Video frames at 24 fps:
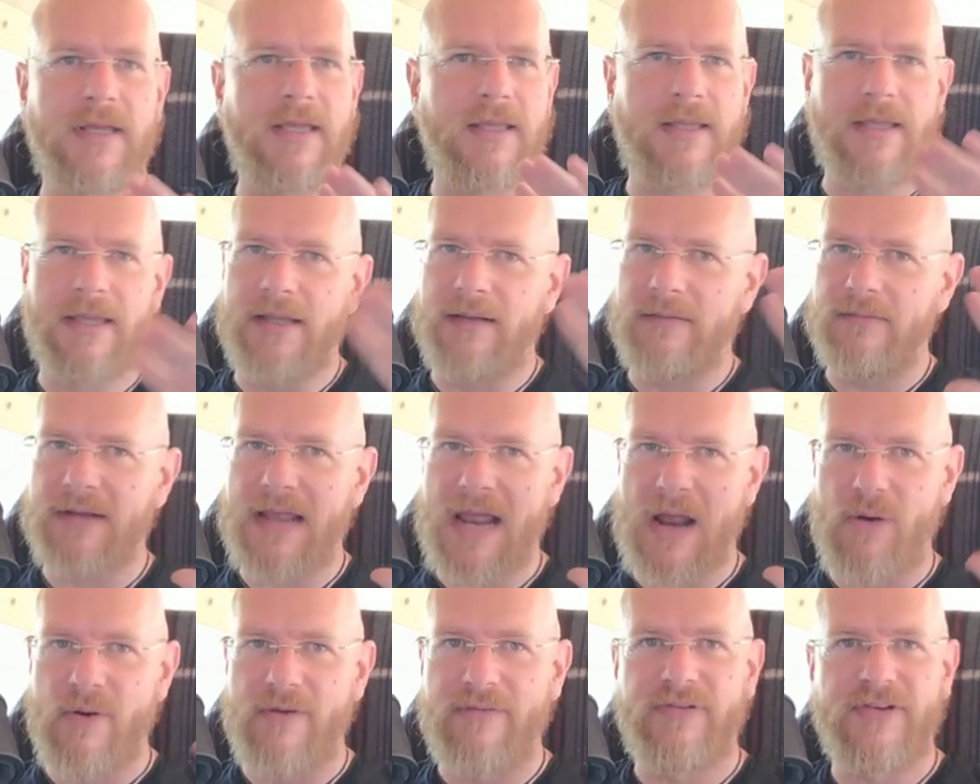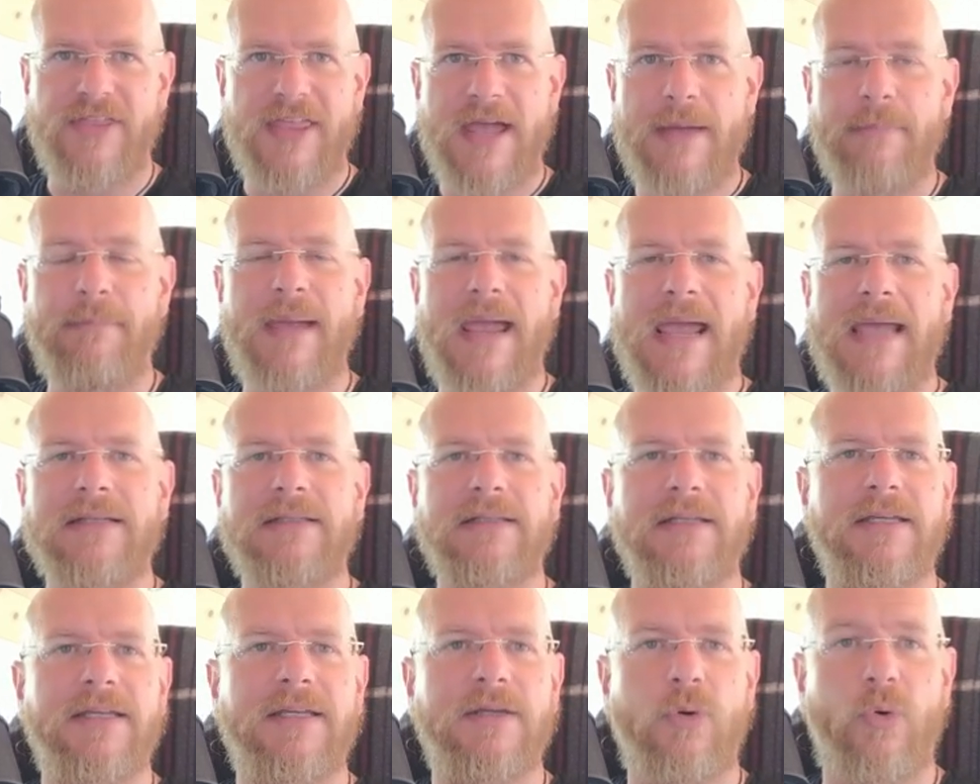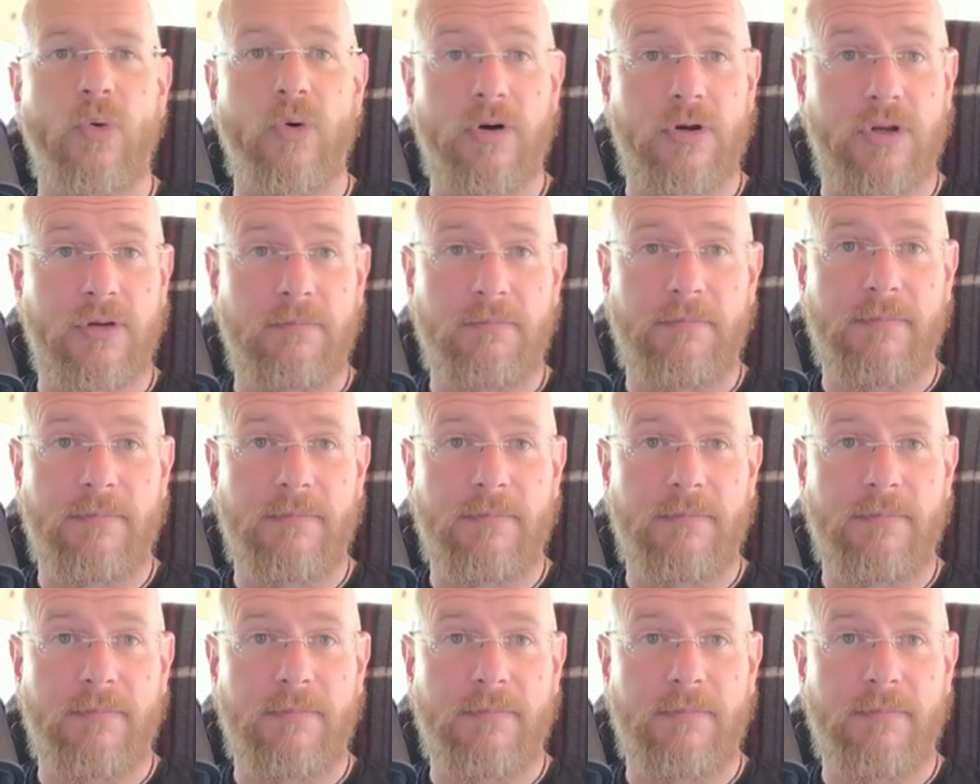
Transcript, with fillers: and however that badly or